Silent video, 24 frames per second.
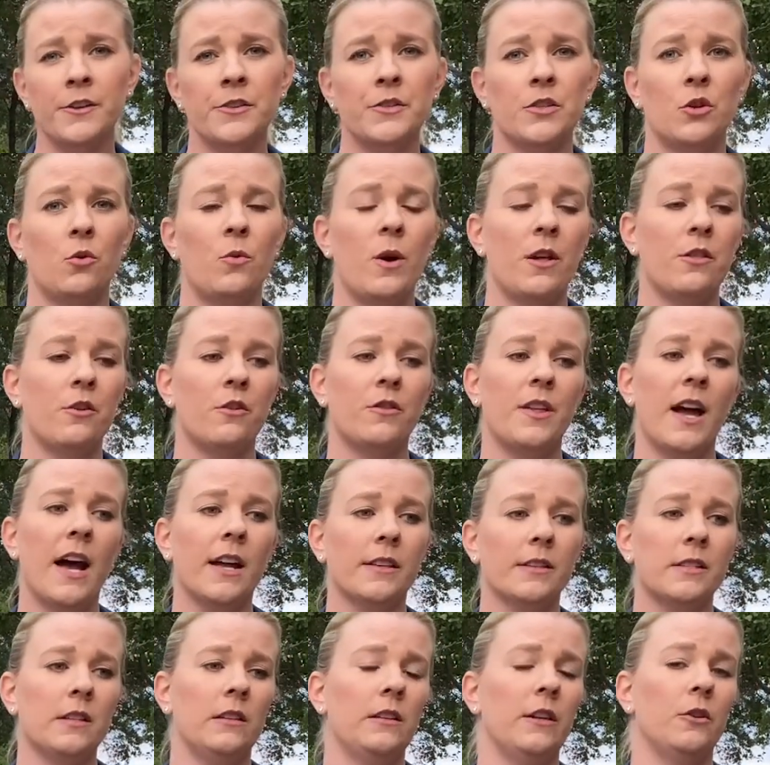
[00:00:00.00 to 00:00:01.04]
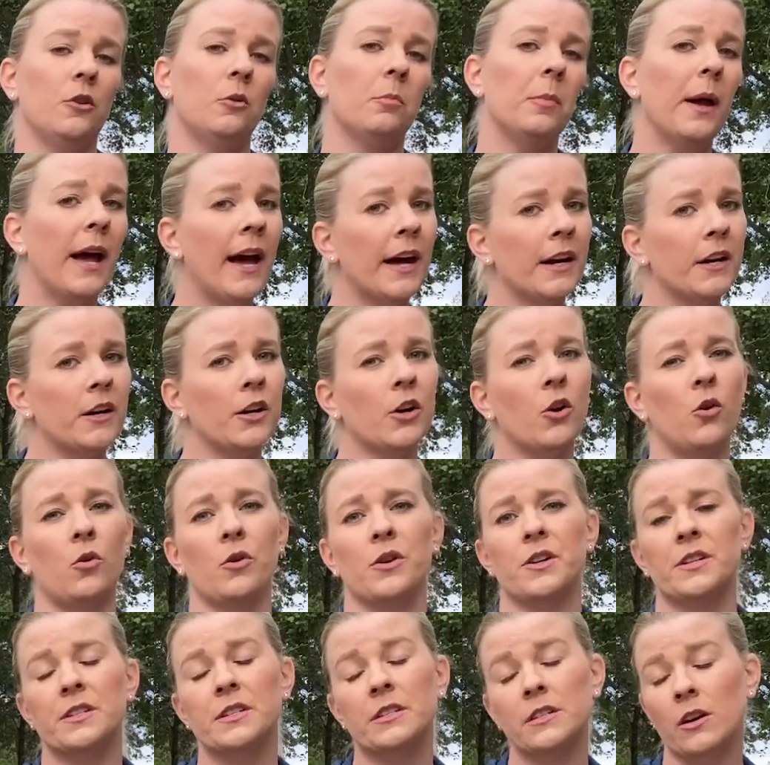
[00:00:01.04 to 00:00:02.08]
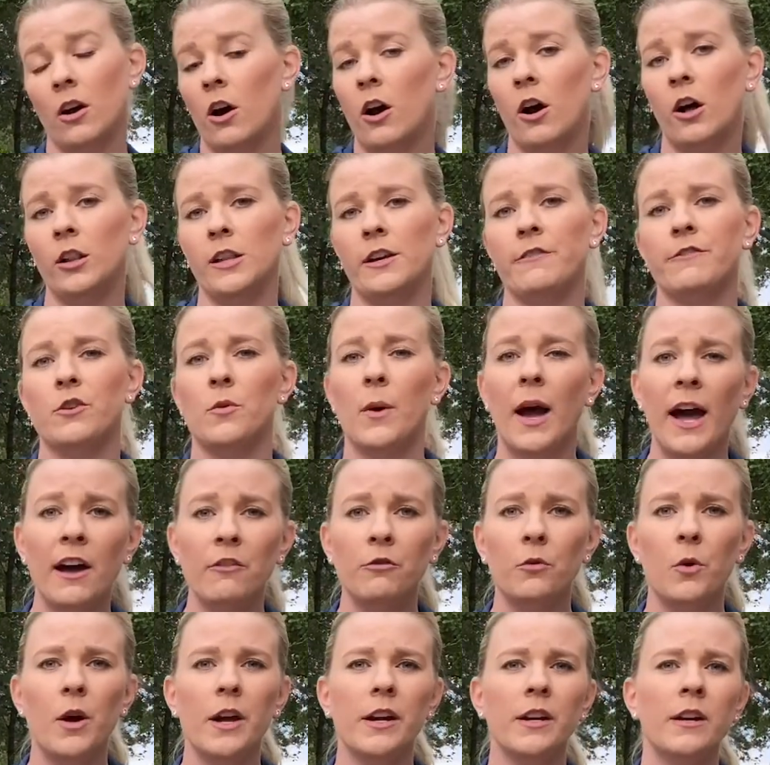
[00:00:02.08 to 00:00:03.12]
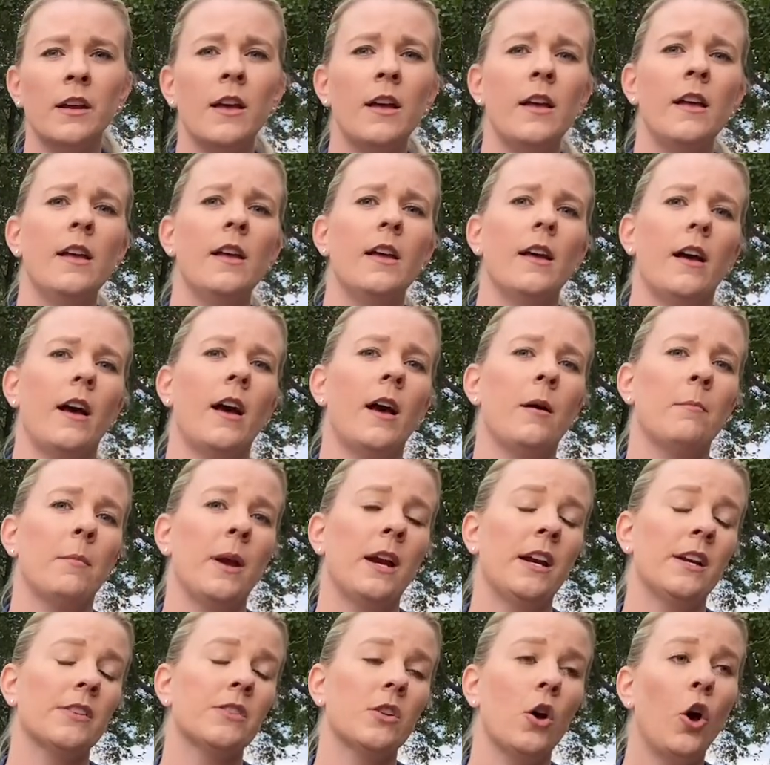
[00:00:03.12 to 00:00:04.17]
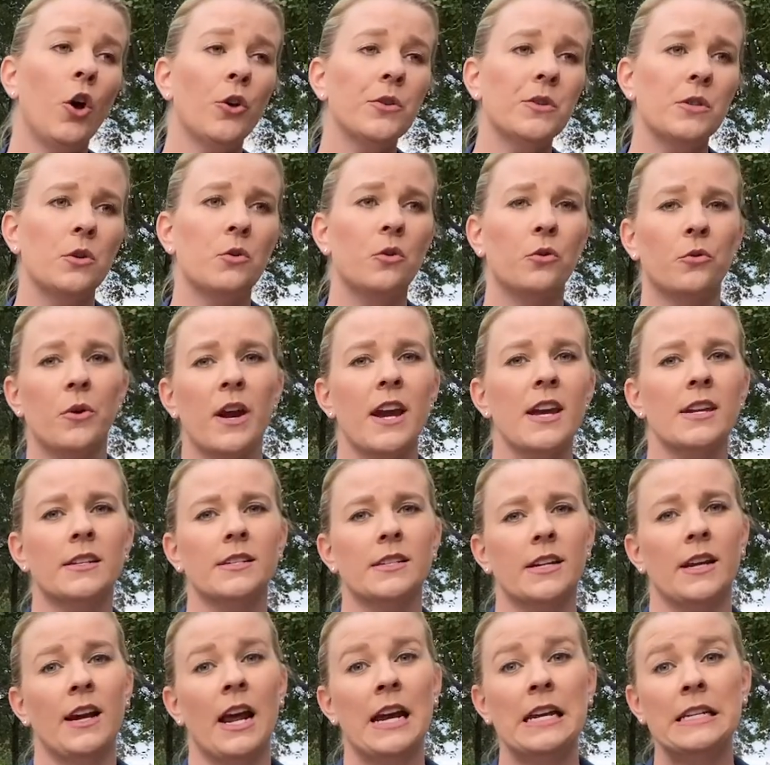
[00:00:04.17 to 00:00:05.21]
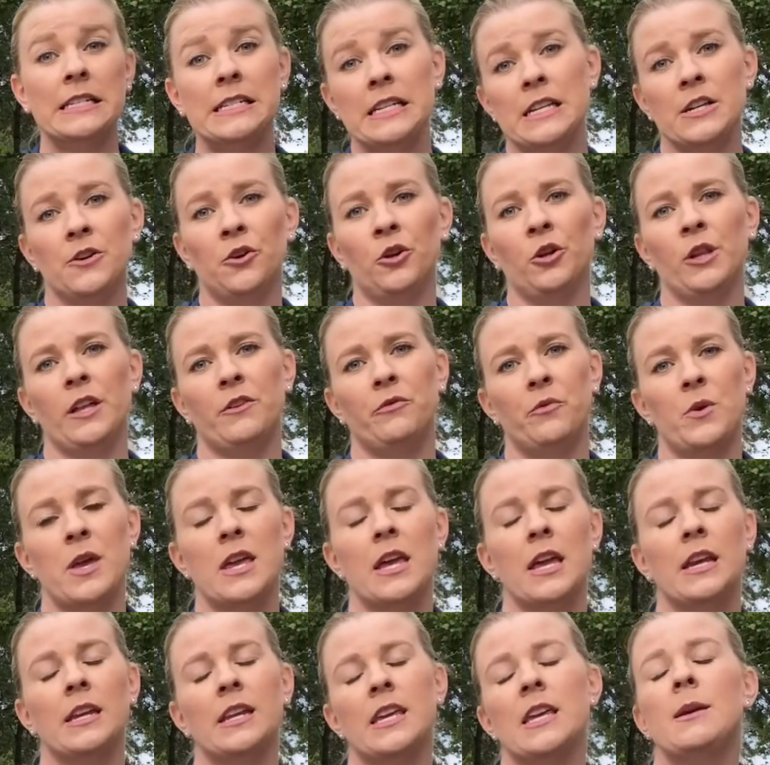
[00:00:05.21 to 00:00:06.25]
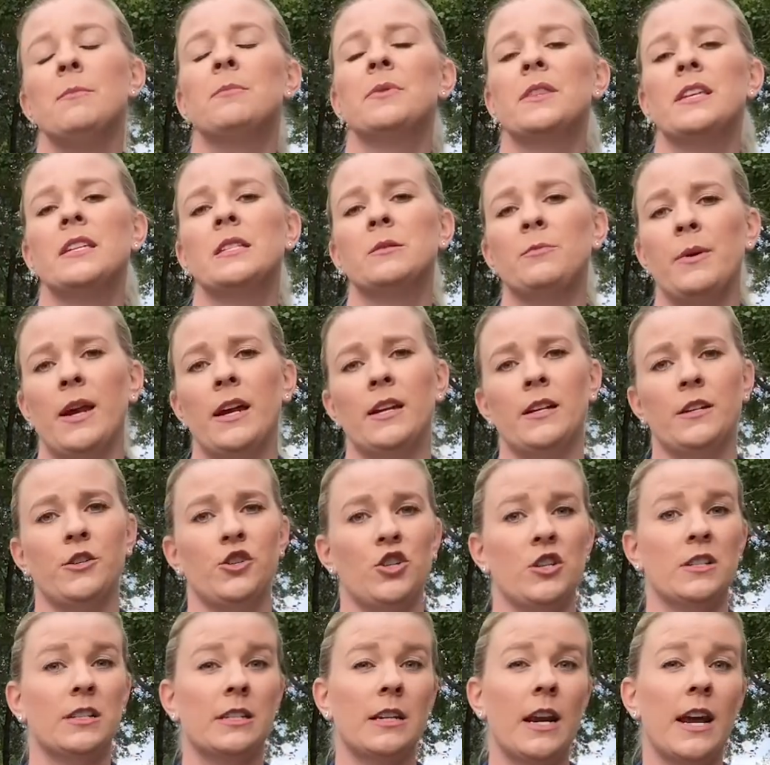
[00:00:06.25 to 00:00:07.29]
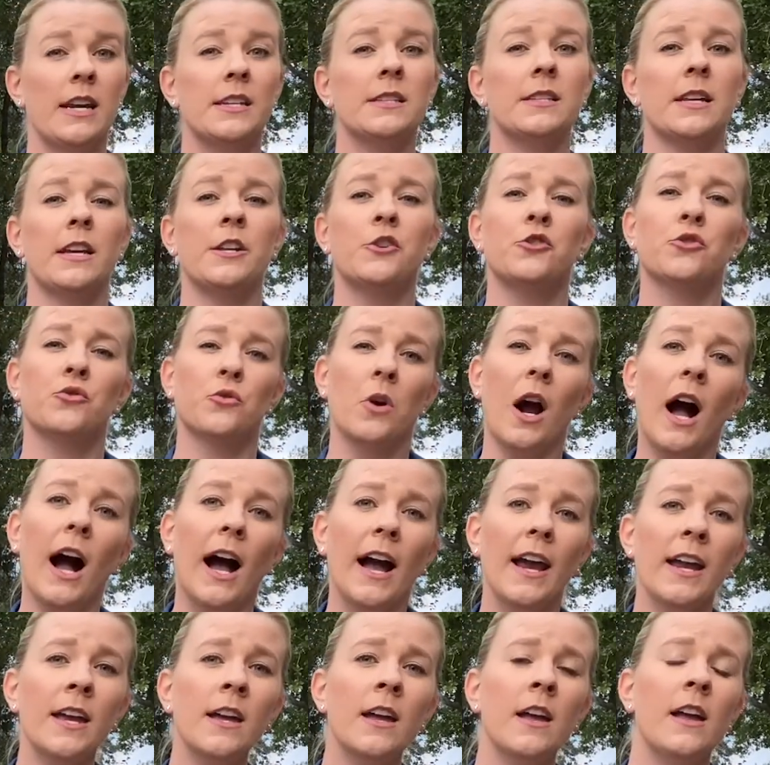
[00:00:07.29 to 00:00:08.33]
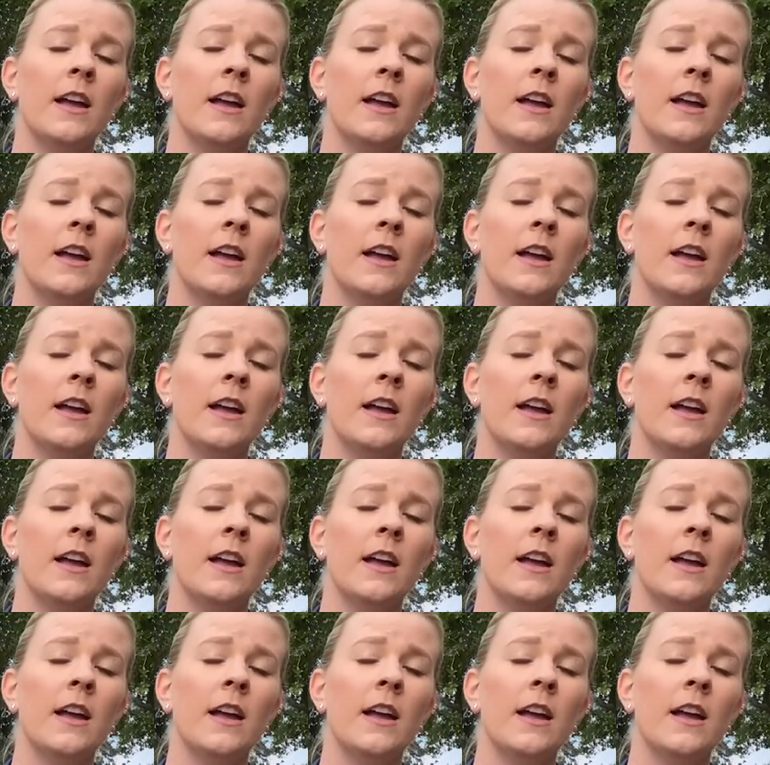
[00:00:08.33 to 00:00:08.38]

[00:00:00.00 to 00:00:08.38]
So whether that's a little paddock or a stall if you have one. And it's also great and ideal if we can keep these bandages nice and dry.